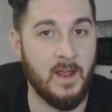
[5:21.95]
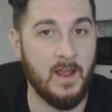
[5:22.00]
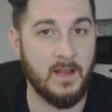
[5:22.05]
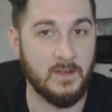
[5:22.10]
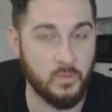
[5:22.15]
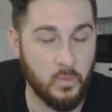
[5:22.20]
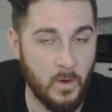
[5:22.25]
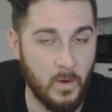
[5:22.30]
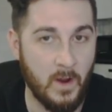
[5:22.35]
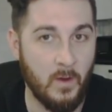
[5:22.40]

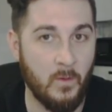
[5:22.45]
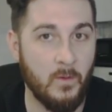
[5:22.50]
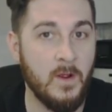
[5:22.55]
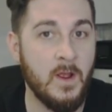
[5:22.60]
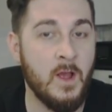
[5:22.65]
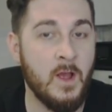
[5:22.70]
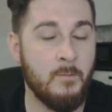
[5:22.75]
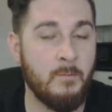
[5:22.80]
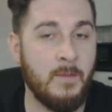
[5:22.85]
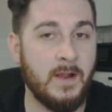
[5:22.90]
as well,
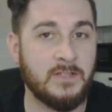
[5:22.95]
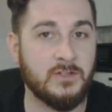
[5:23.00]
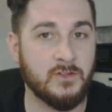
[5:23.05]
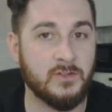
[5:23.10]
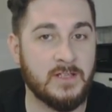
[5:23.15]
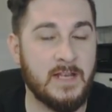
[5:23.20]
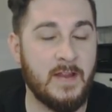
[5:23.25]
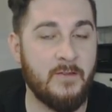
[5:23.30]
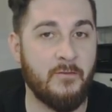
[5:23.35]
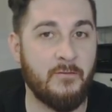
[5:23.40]
make sure
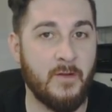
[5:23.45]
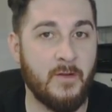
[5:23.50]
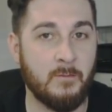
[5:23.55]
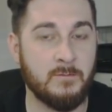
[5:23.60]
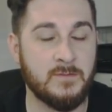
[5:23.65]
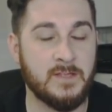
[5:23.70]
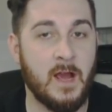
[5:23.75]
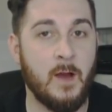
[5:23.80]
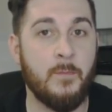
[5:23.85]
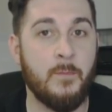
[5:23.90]
to leave a
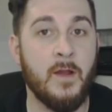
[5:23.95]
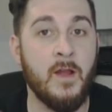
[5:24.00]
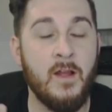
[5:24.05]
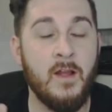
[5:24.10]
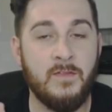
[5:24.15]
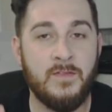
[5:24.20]
thumbs up.